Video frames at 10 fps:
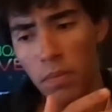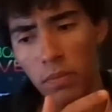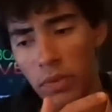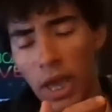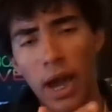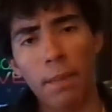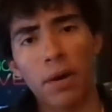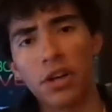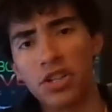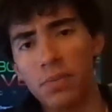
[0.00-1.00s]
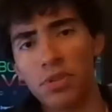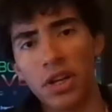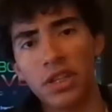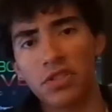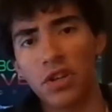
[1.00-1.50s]
yeah, I bought a cheap
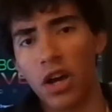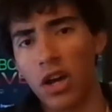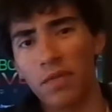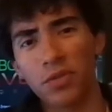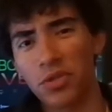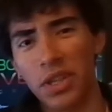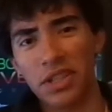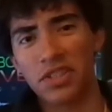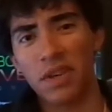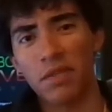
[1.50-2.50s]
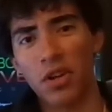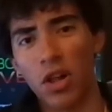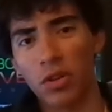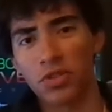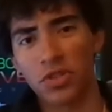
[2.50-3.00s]
Chinese knockoff. It was only like
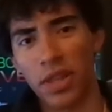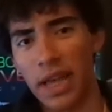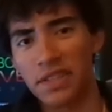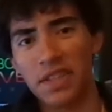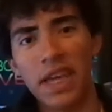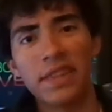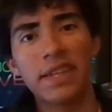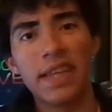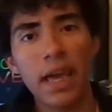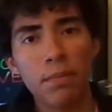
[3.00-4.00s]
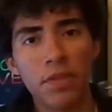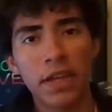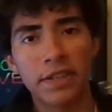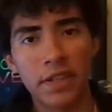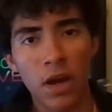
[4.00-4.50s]
$7 less, and the damn
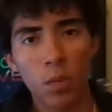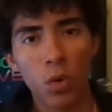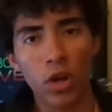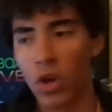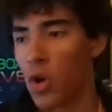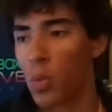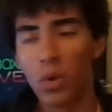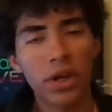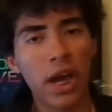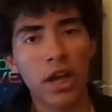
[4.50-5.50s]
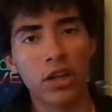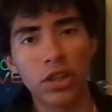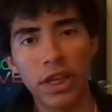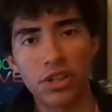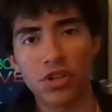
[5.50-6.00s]
thing did not work. Would not
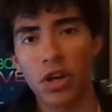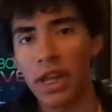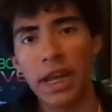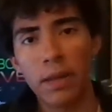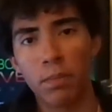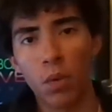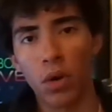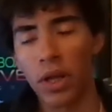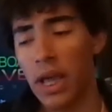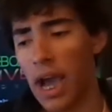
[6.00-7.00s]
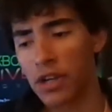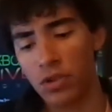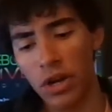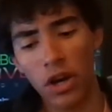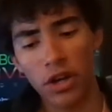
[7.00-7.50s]
glitch on any board. I
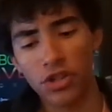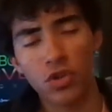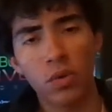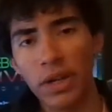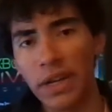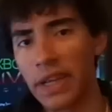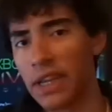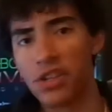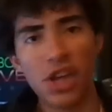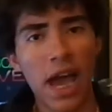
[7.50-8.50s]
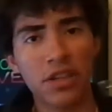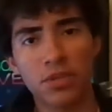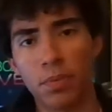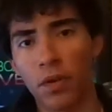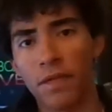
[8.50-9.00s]
tried it on a Trinity,
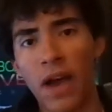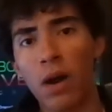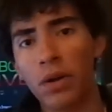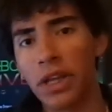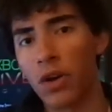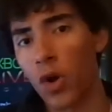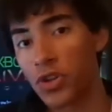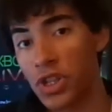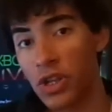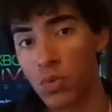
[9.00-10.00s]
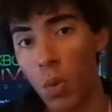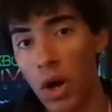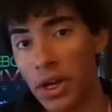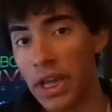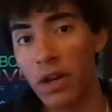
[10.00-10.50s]
Jasper, Falcon,
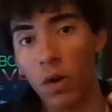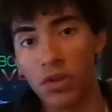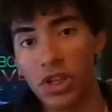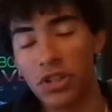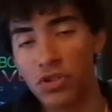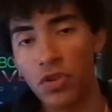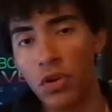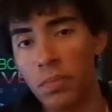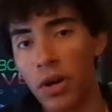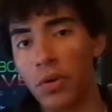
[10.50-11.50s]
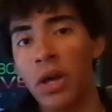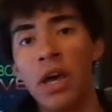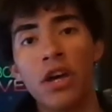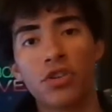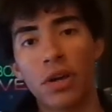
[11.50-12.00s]
RGH1, and RGH2 mode.
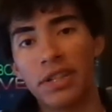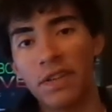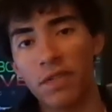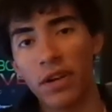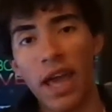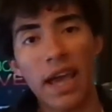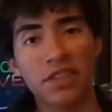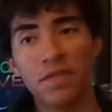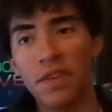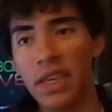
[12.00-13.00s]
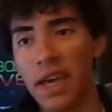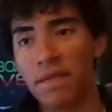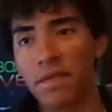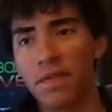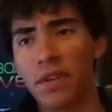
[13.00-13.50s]
Tried different
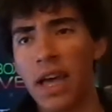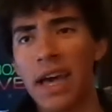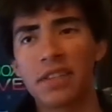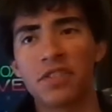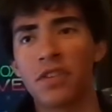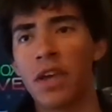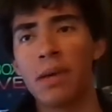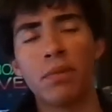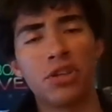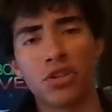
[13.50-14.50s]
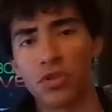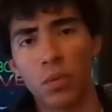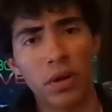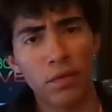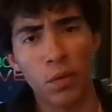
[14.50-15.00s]
XVFS images, or
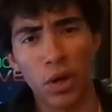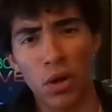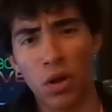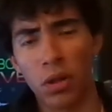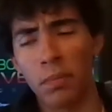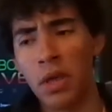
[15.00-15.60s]
whatever you want to call them.